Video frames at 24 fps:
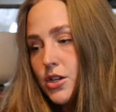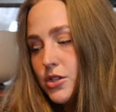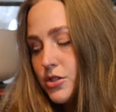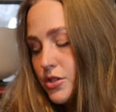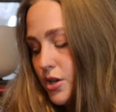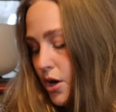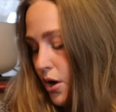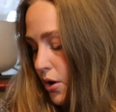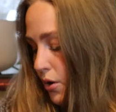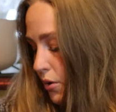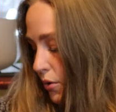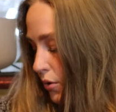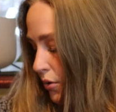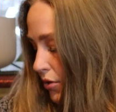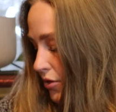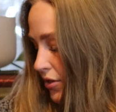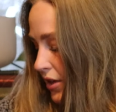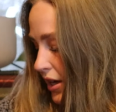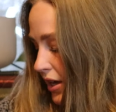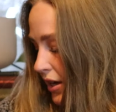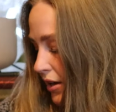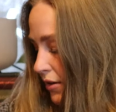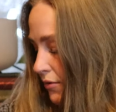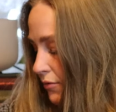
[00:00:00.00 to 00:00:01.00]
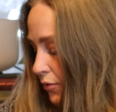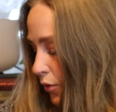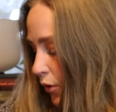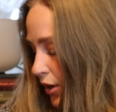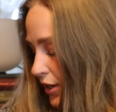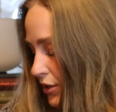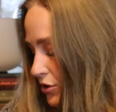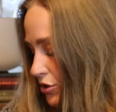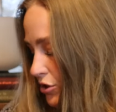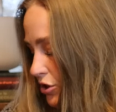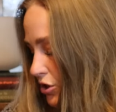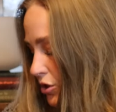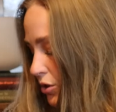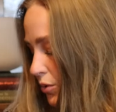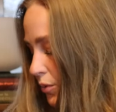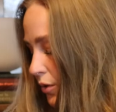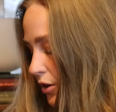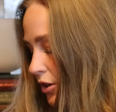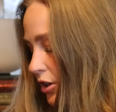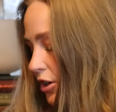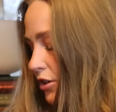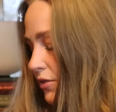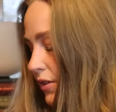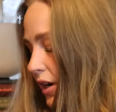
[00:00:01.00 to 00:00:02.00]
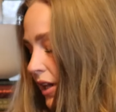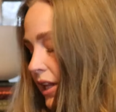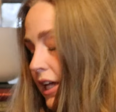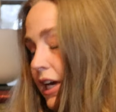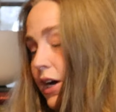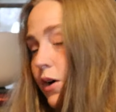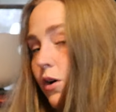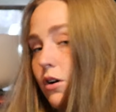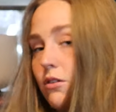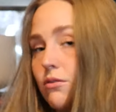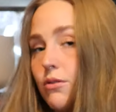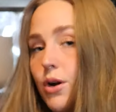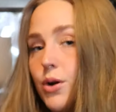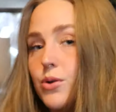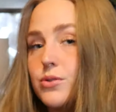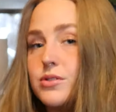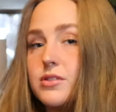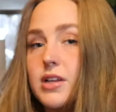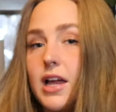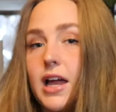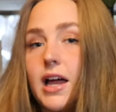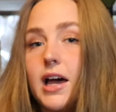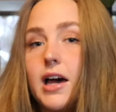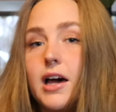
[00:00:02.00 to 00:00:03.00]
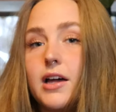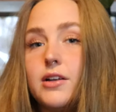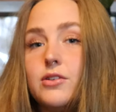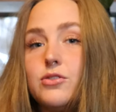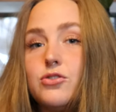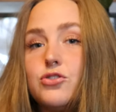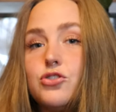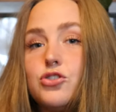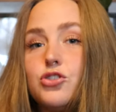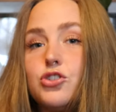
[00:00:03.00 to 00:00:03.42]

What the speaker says: So the Voyage to or Corelli or Roseanne